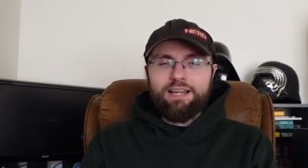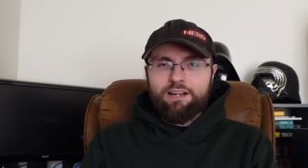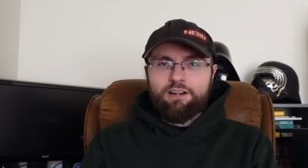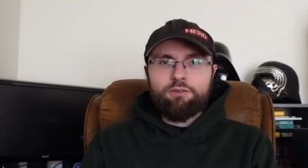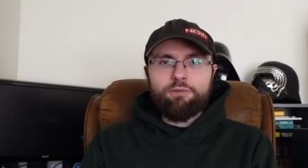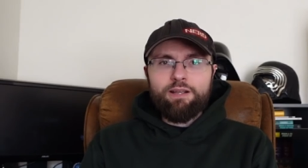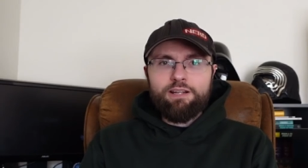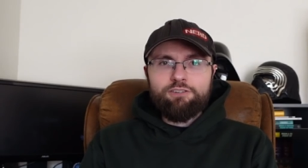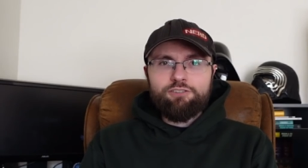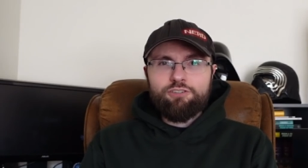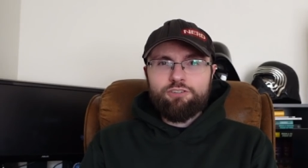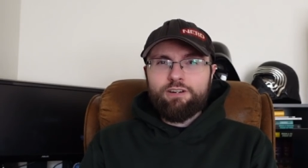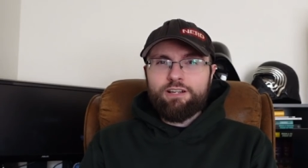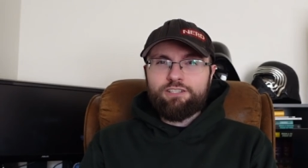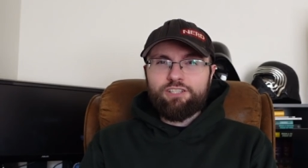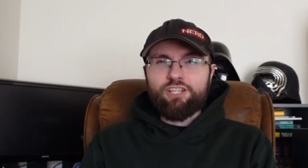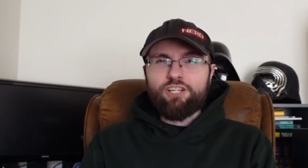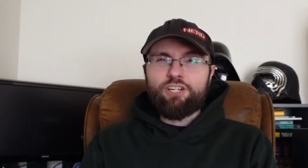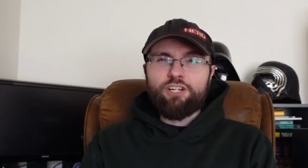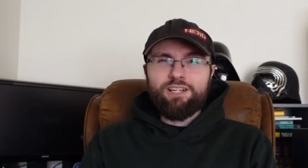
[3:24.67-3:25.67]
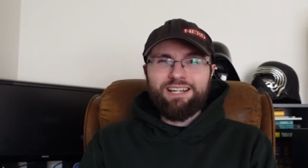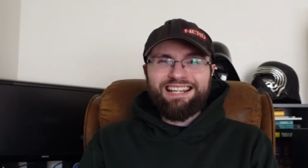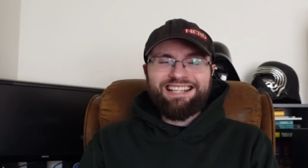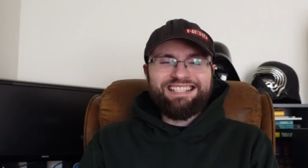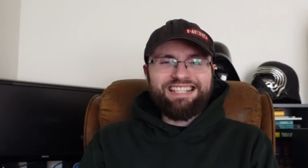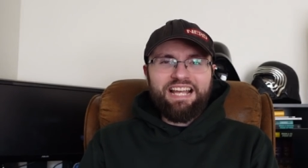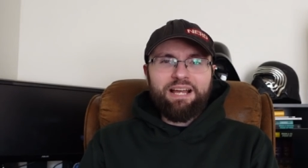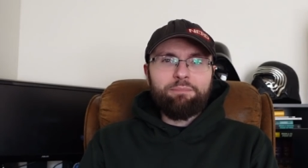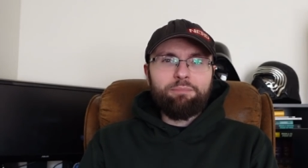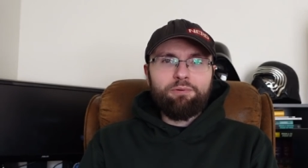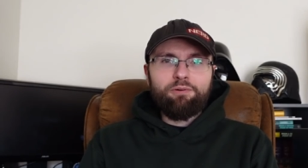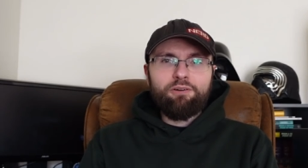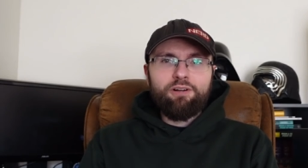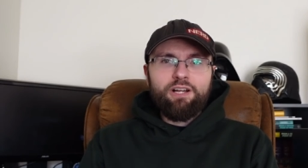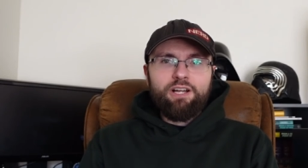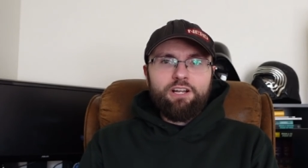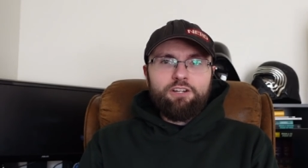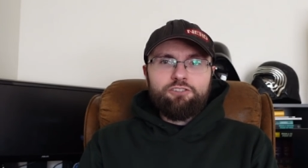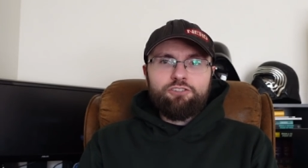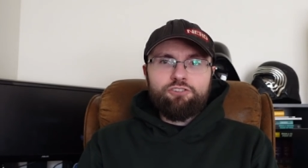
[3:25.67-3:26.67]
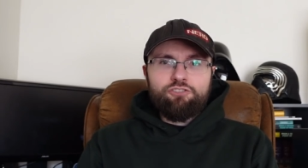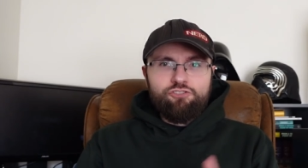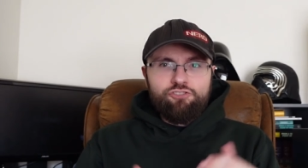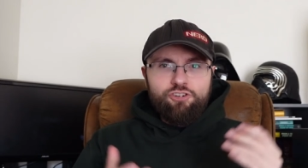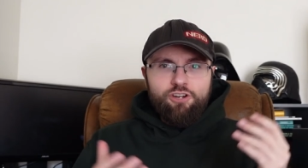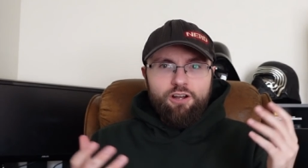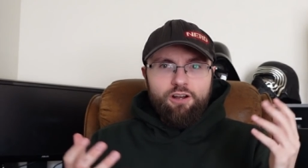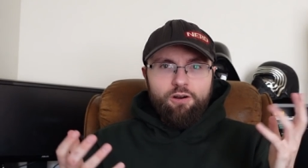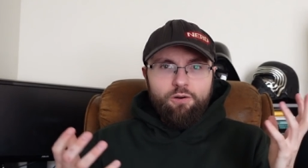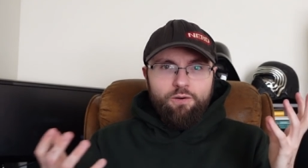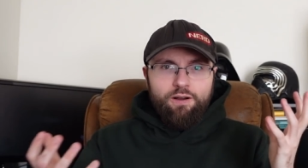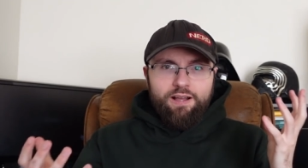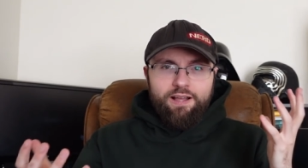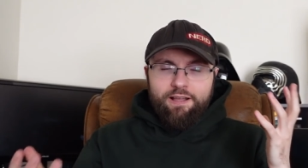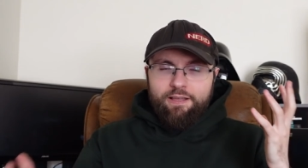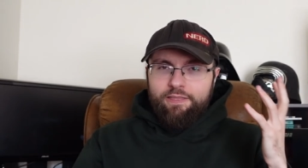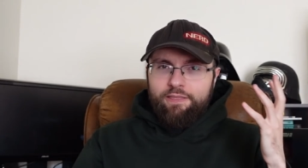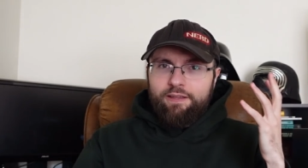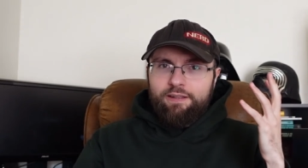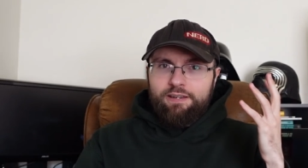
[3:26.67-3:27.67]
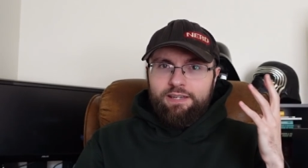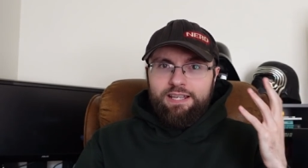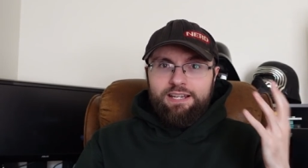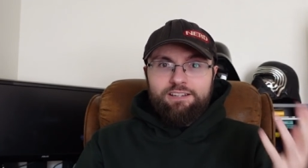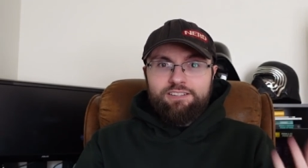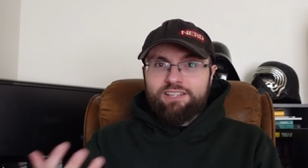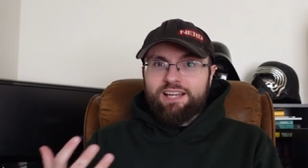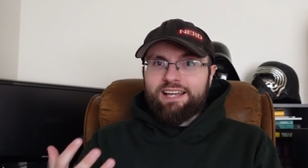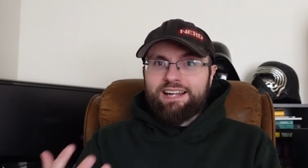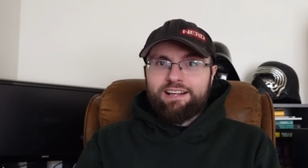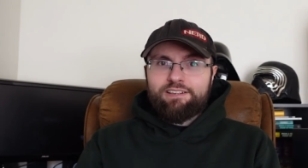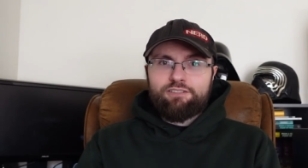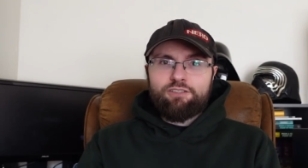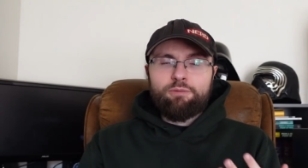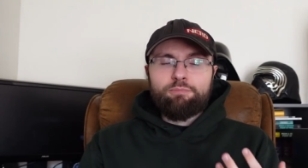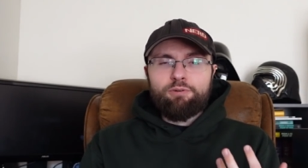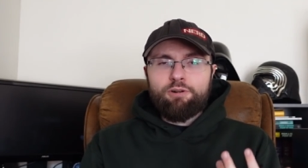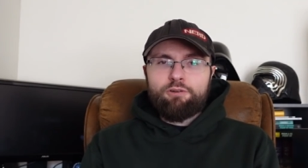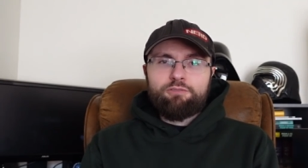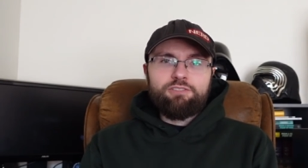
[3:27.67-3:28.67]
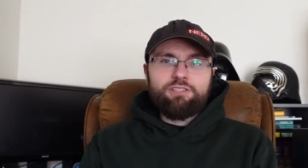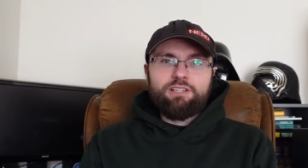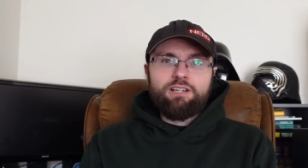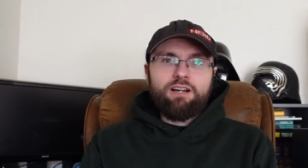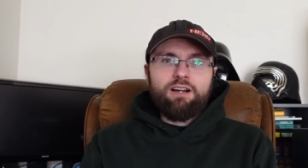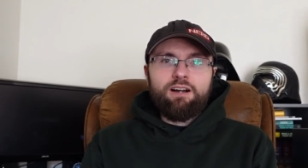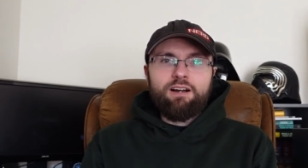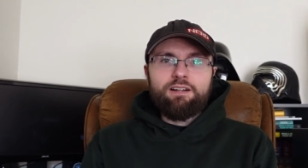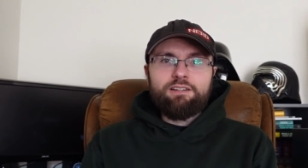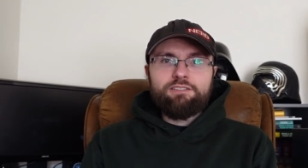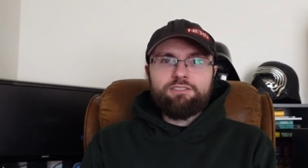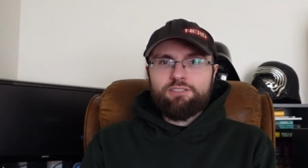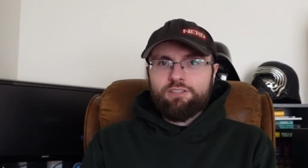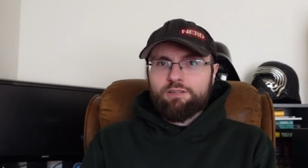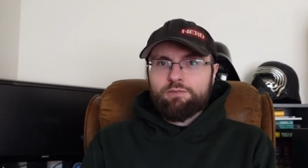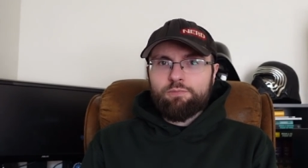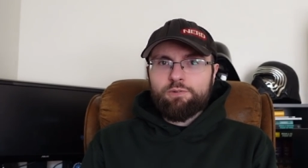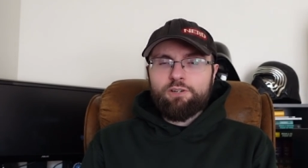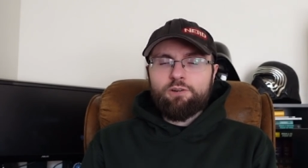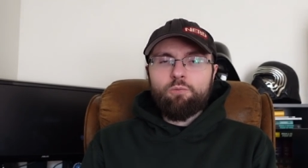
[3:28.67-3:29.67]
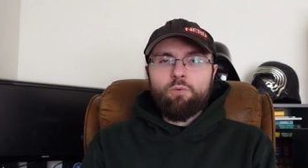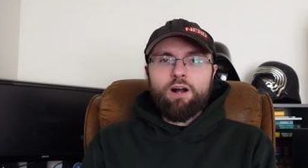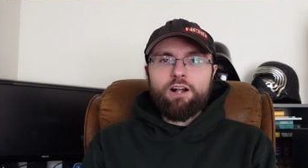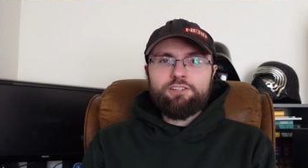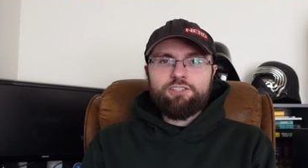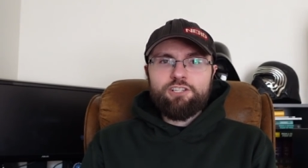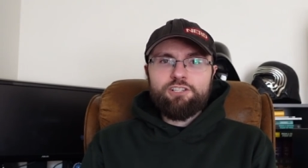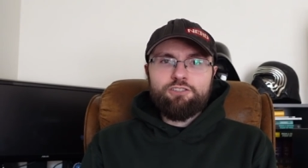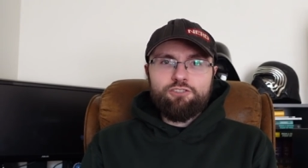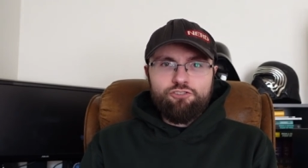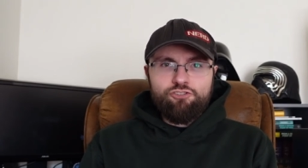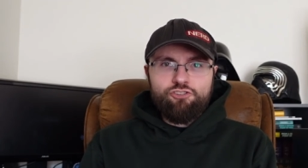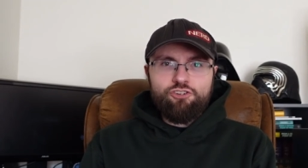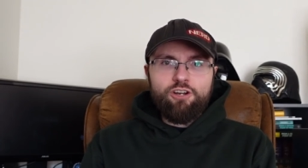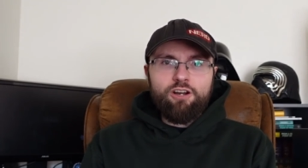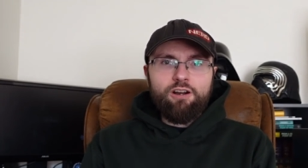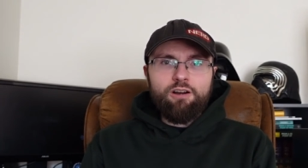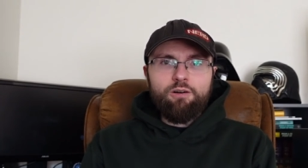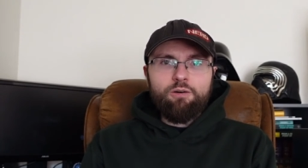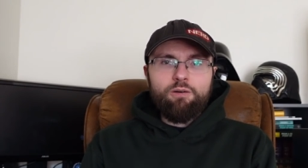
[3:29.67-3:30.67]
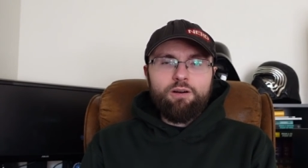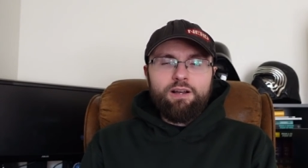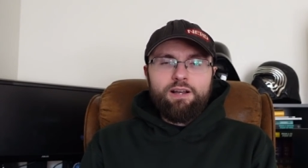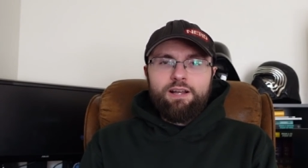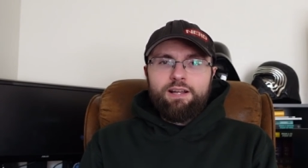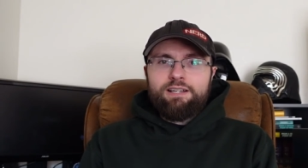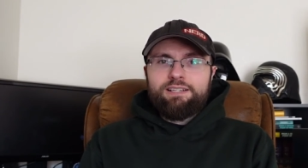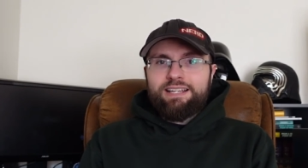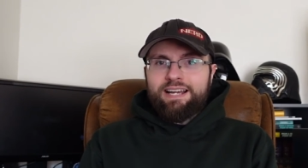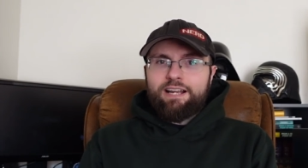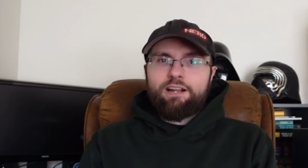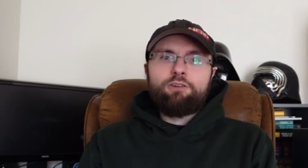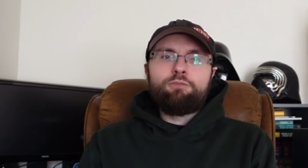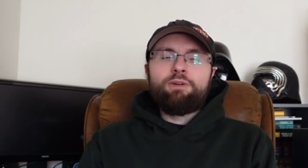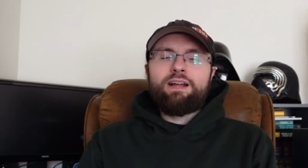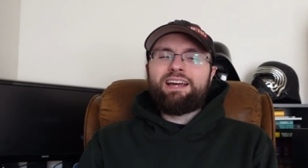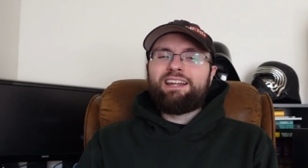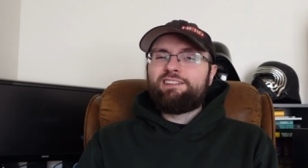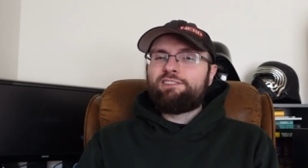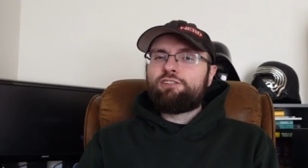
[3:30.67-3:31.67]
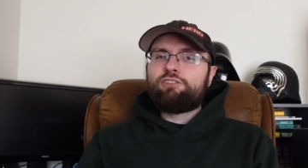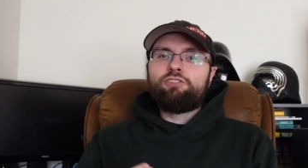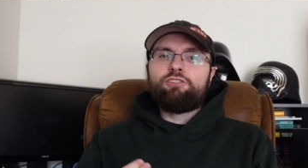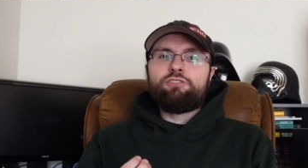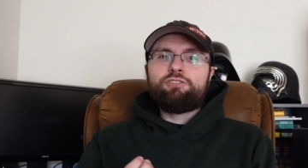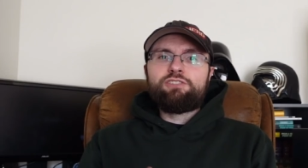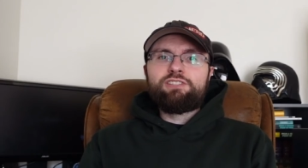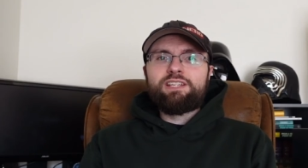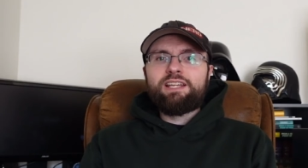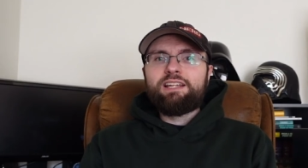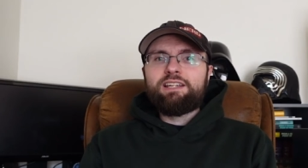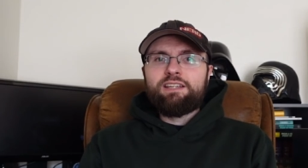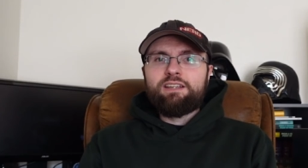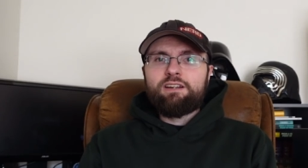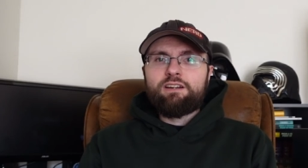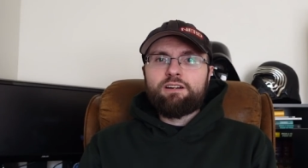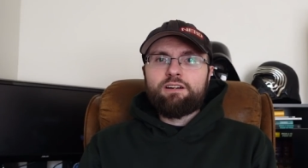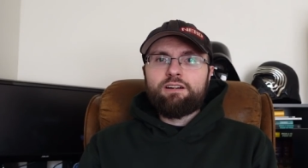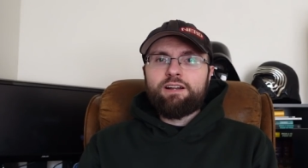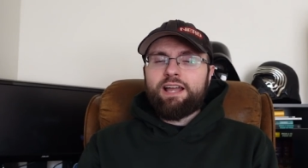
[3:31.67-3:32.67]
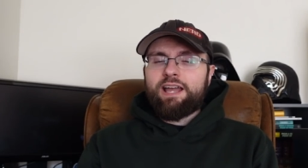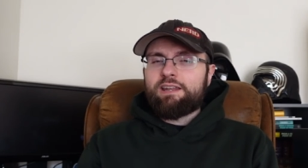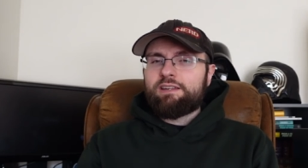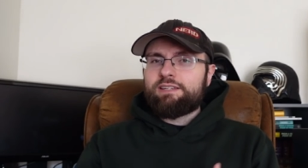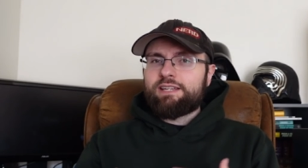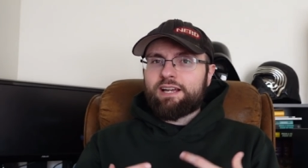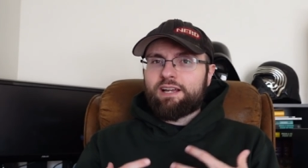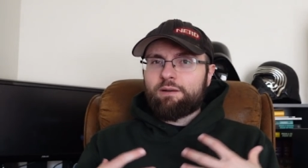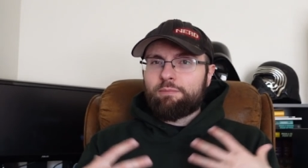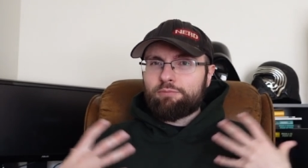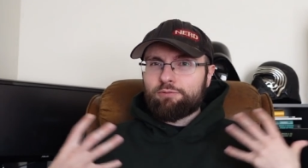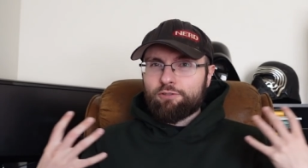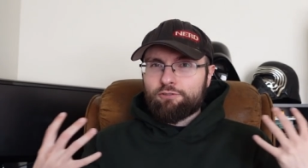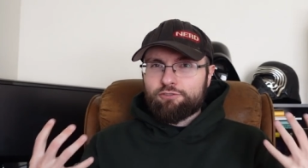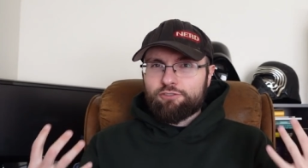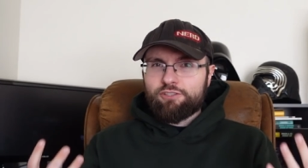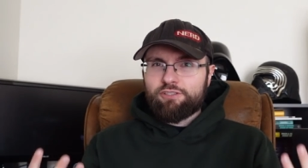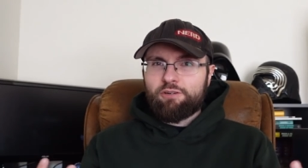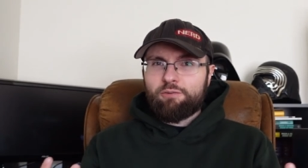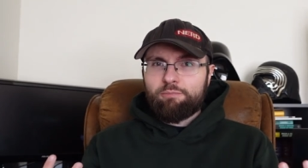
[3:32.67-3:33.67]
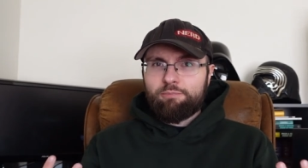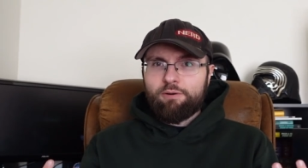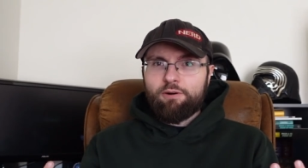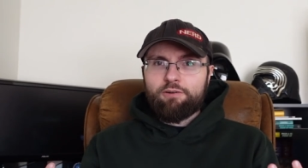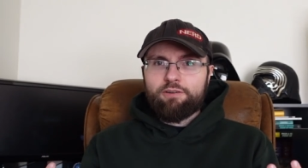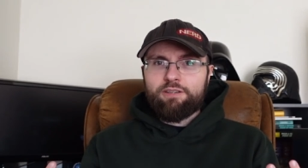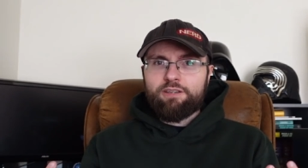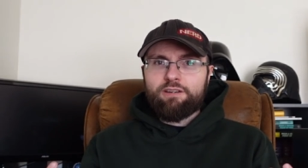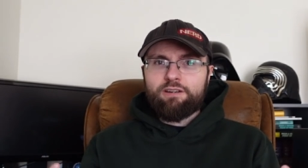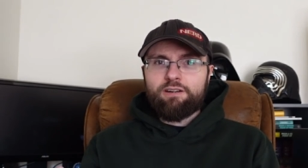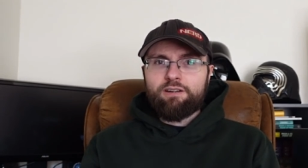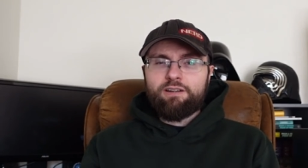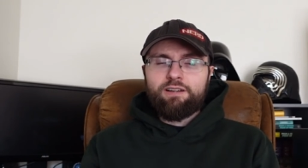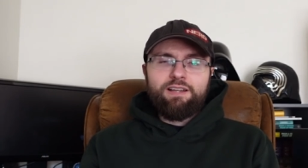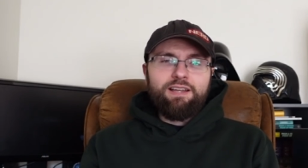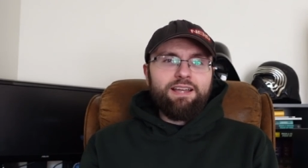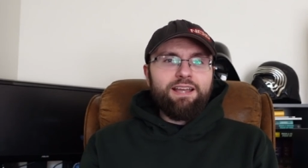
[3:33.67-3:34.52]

Deka Ranger is a good example to show that each side has their pros and cons, because when you're watching the show, Deka Red is a little skinnier and Deka Blue is a little bulkier.